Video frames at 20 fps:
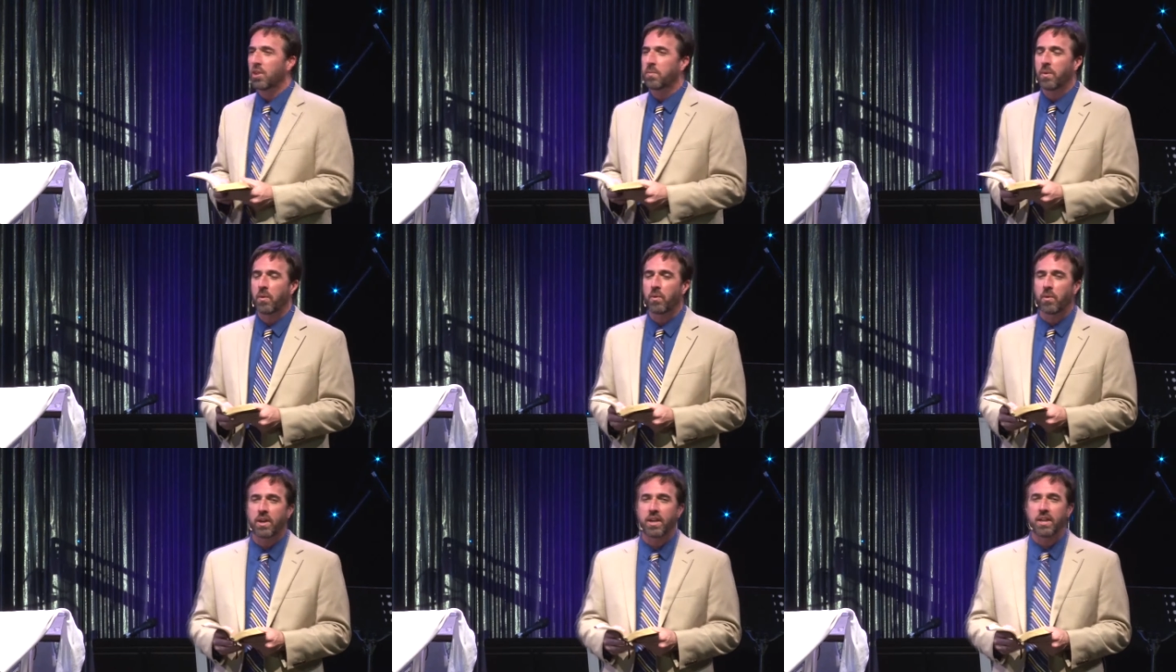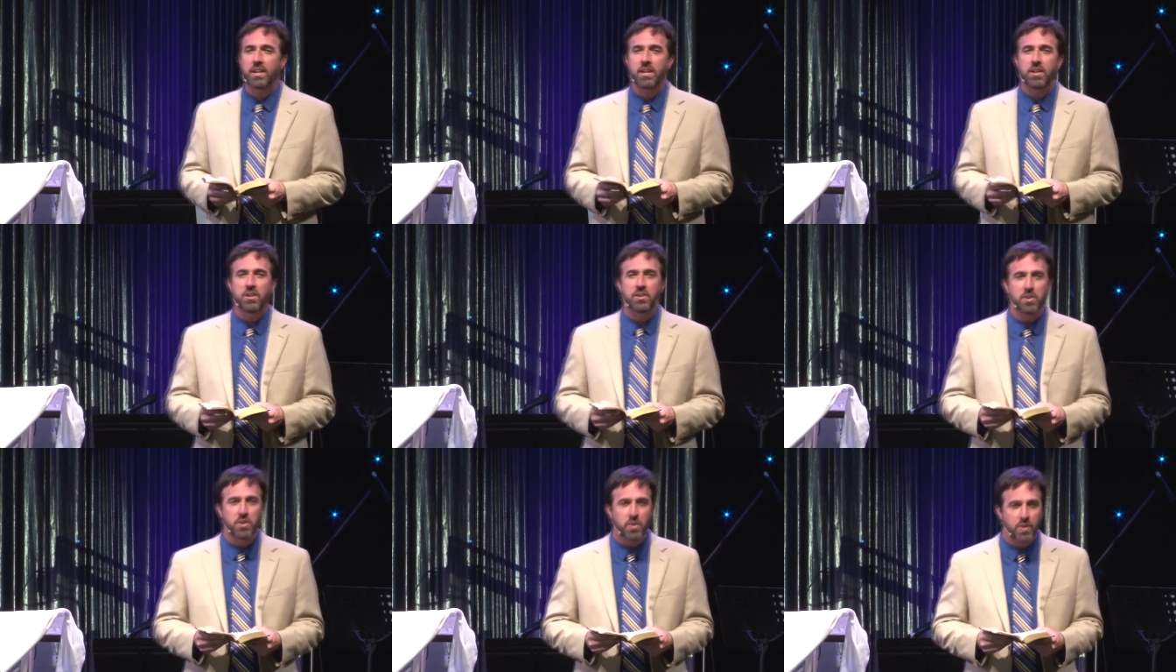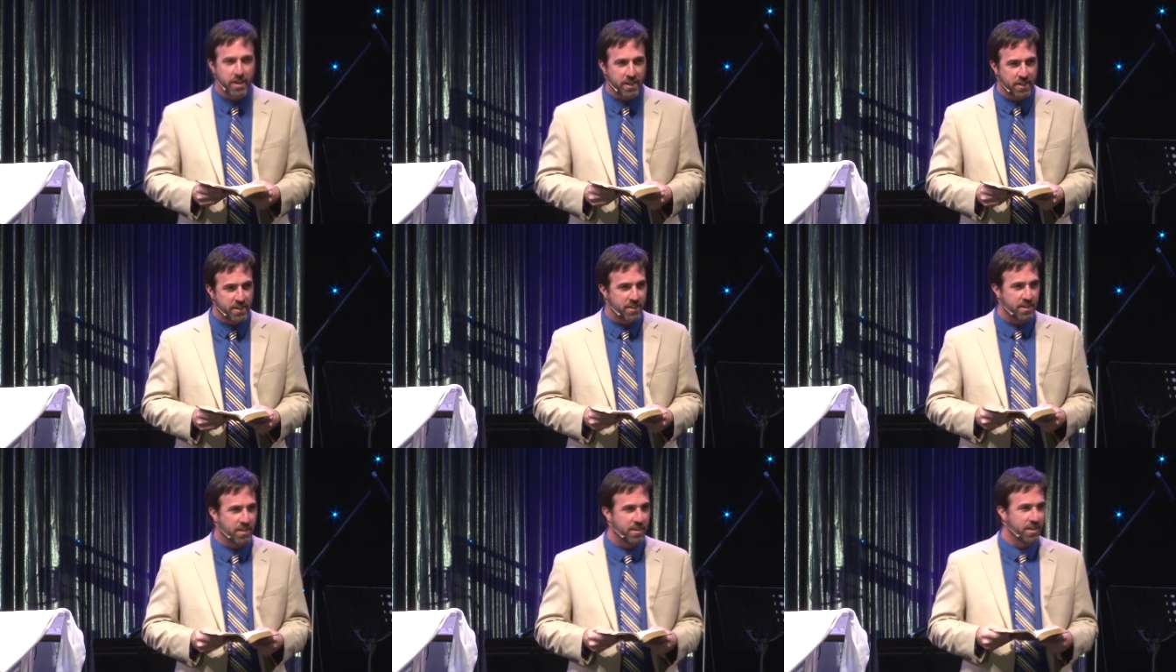but we're going to do
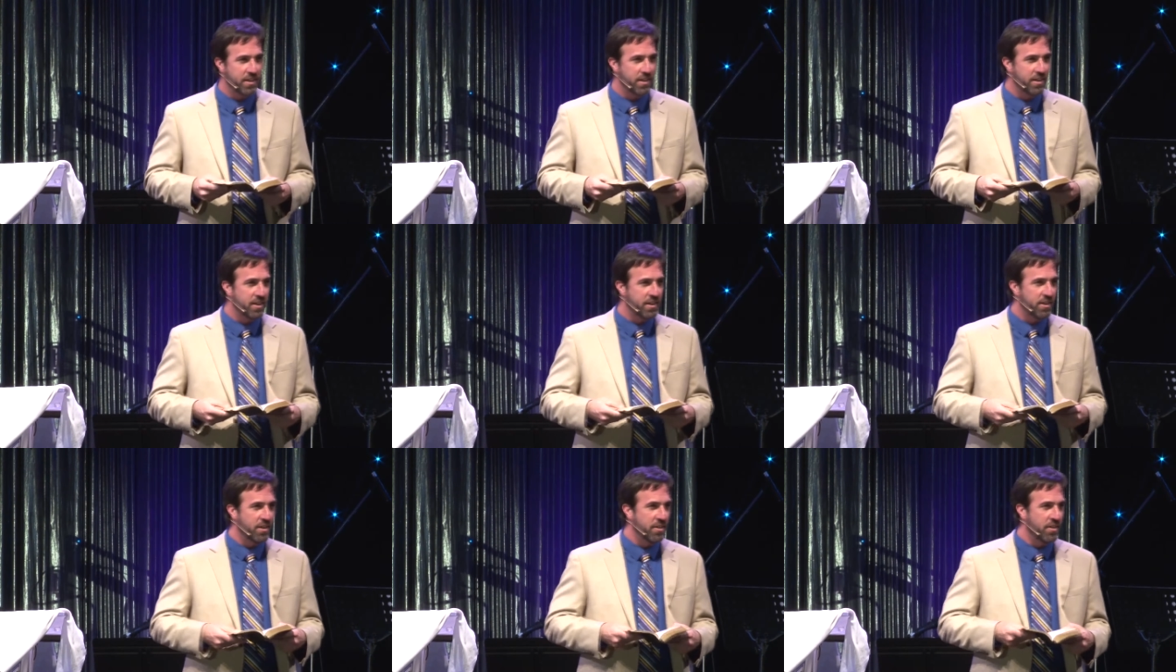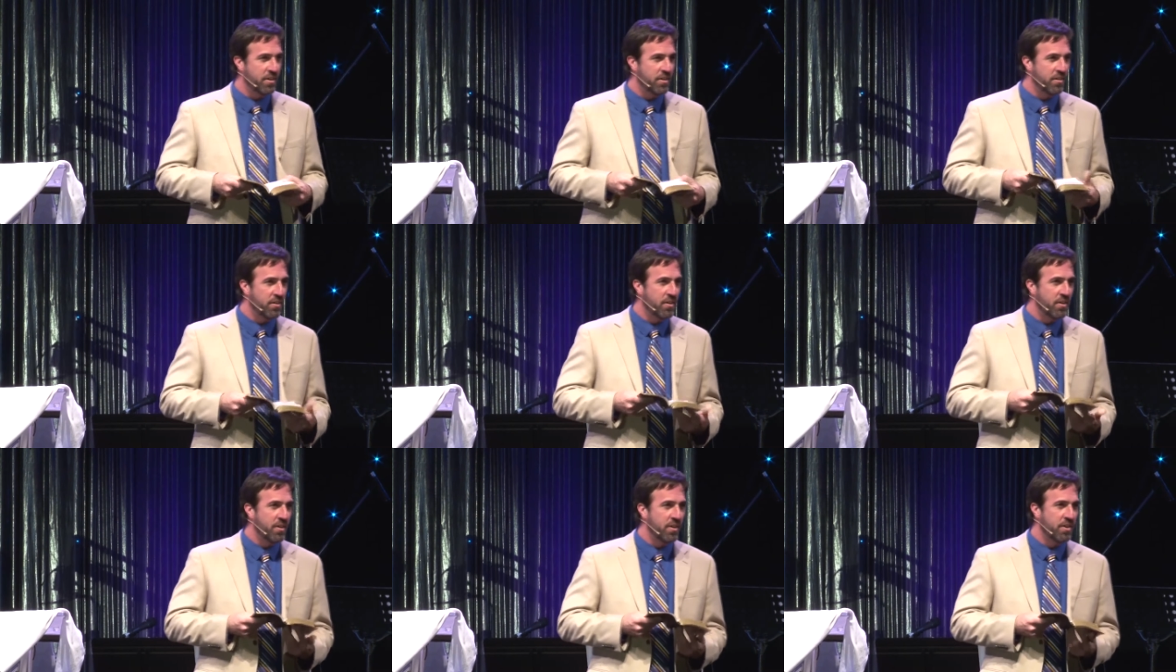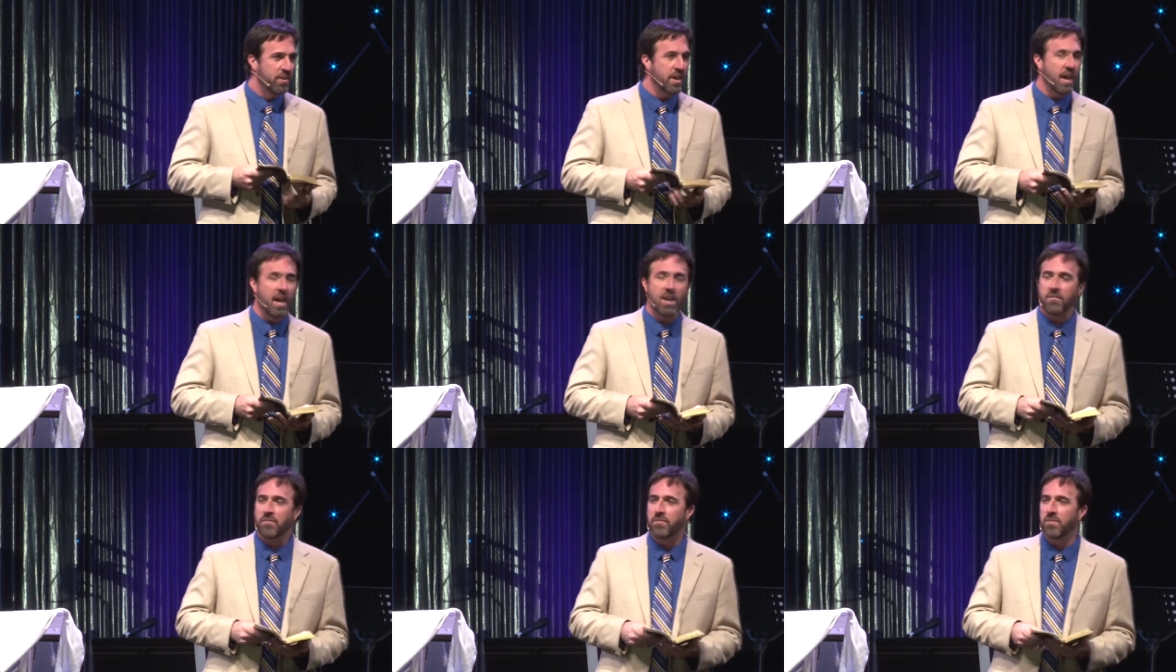it
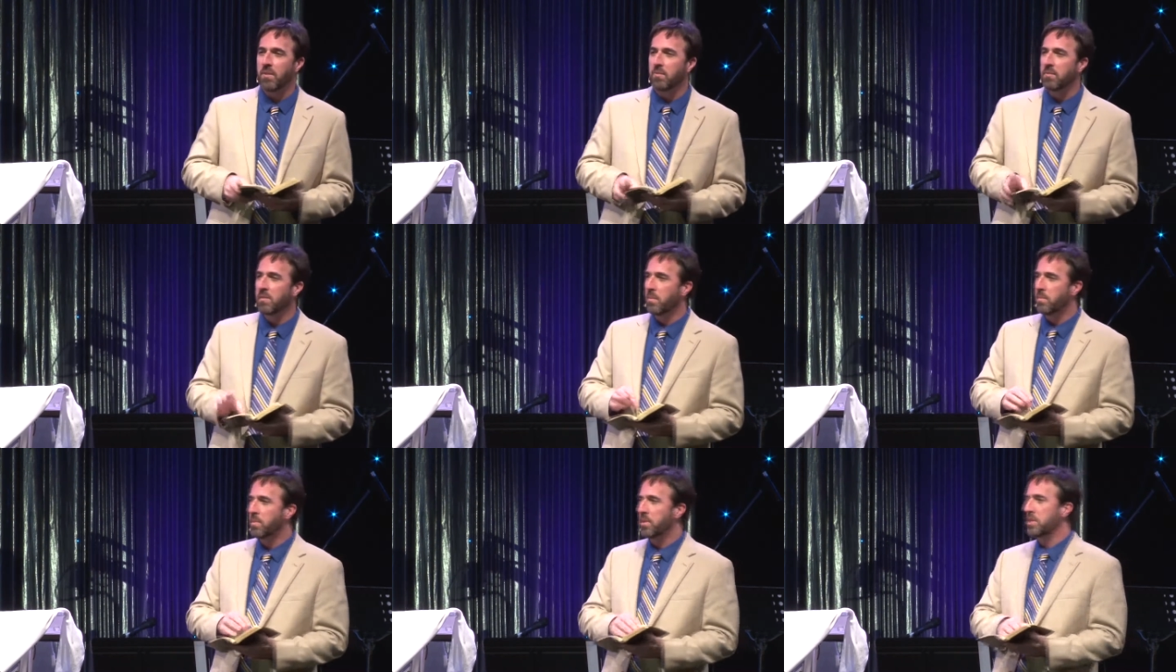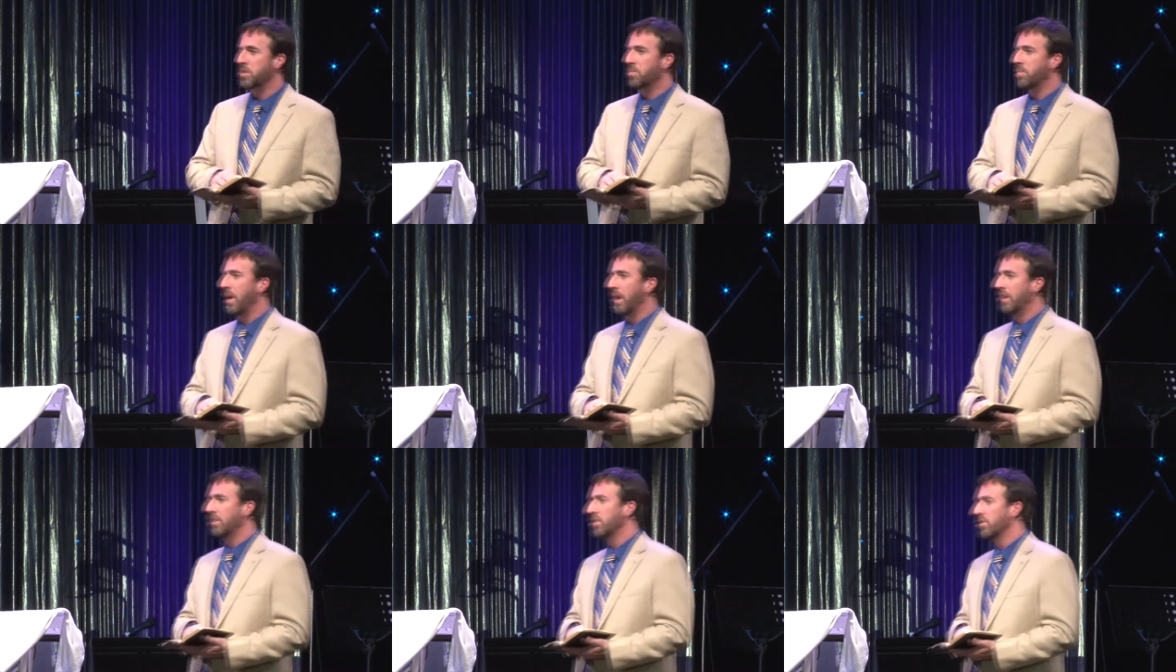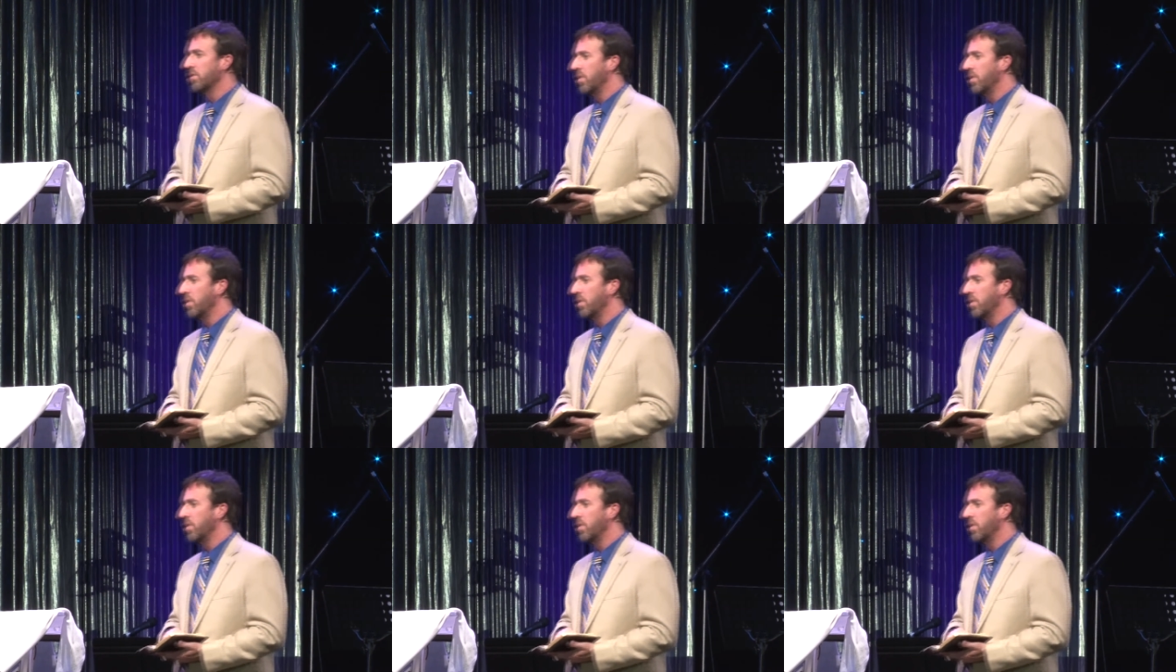not from the perspective